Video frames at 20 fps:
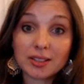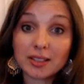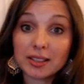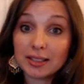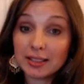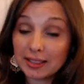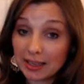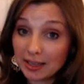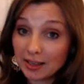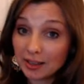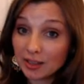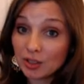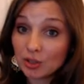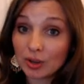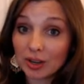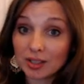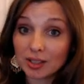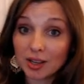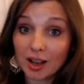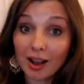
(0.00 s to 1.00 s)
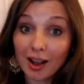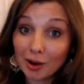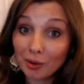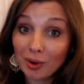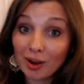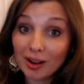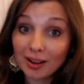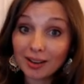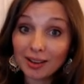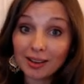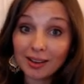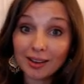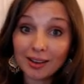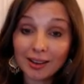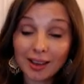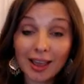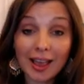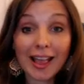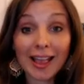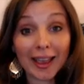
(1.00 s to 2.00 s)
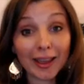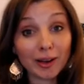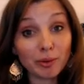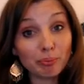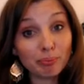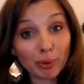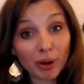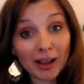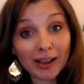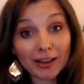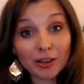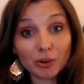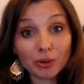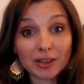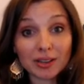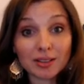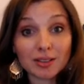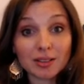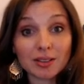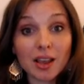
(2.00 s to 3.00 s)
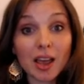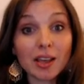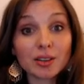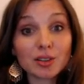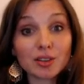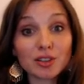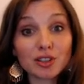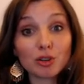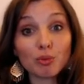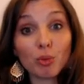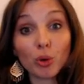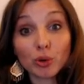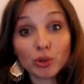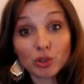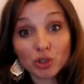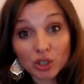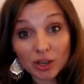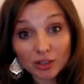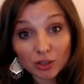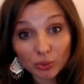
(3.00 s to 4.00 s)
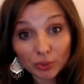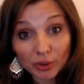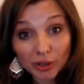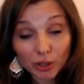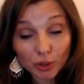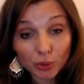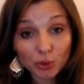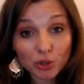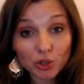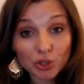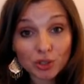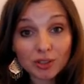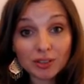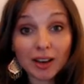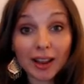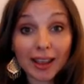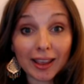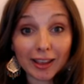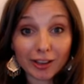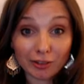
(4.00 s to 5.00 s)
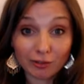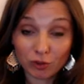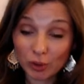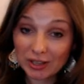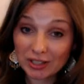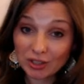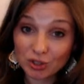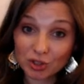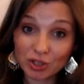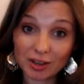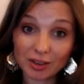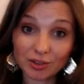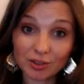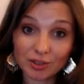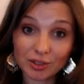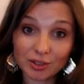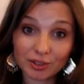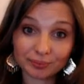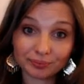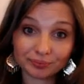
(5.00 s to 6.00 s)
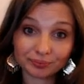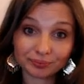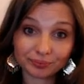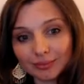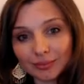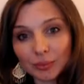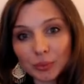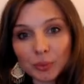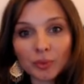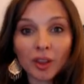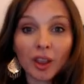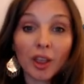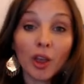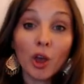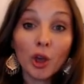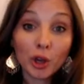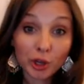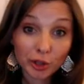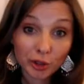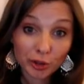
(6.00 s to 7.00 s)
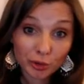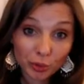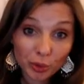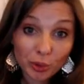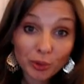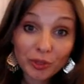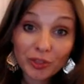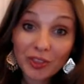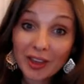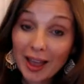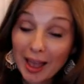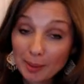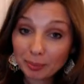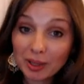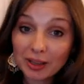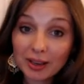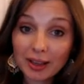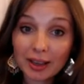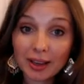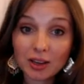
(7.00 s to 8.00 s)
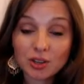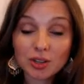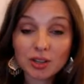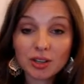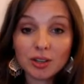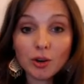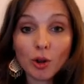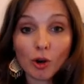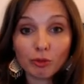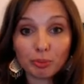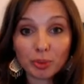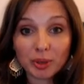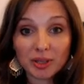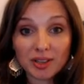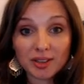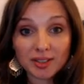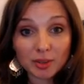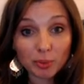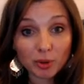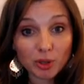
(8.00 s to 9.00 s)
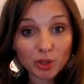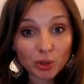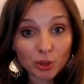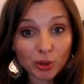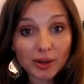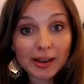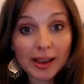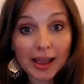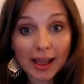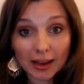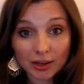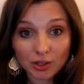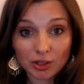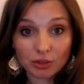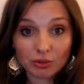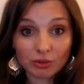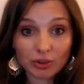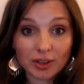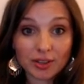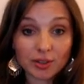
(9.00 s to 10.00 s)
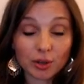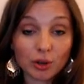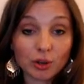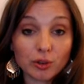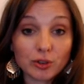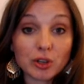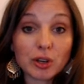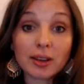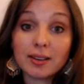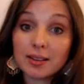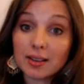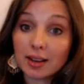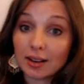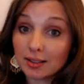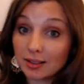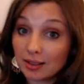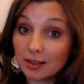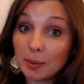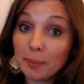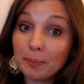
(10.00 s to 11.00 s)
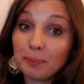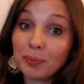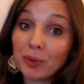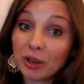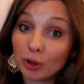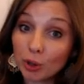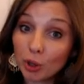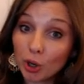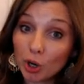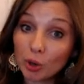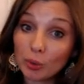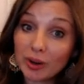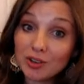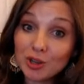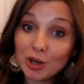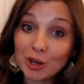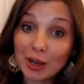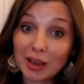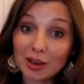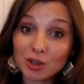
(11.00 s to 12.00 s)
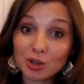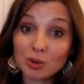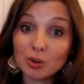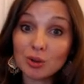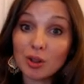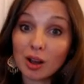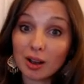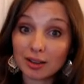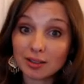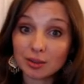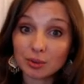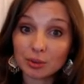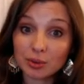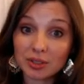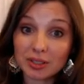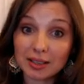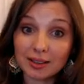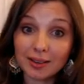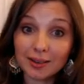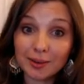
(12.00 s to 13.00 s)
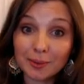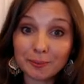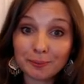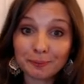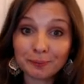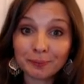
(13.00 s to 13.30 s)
to deconstruct hierarchy and binaries to support gender inclusion and voice change. Through the application of participatory action research conducted in a co-educational high school setting,